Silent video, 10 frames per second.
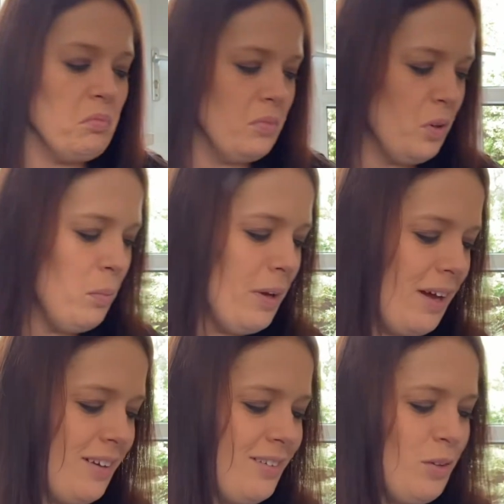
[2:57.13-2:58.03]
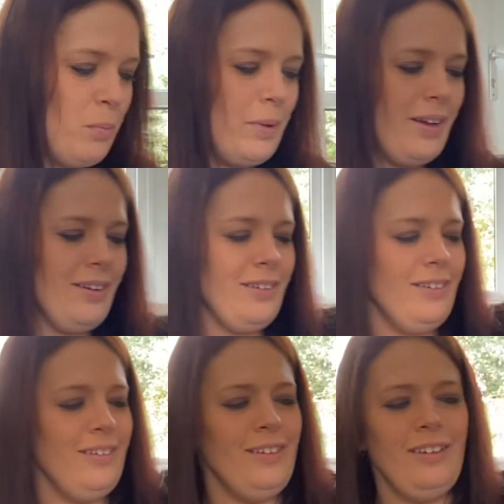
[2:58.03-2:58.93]
Not bad, not bad.
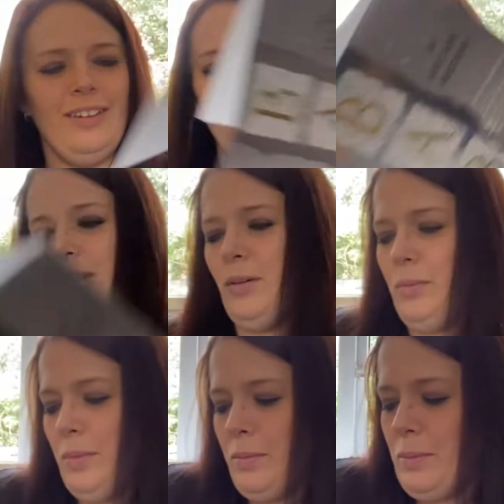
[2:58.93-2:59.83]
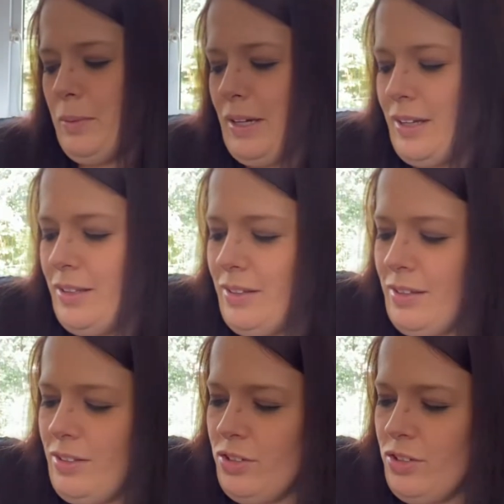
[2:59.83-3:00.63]
Back in the dust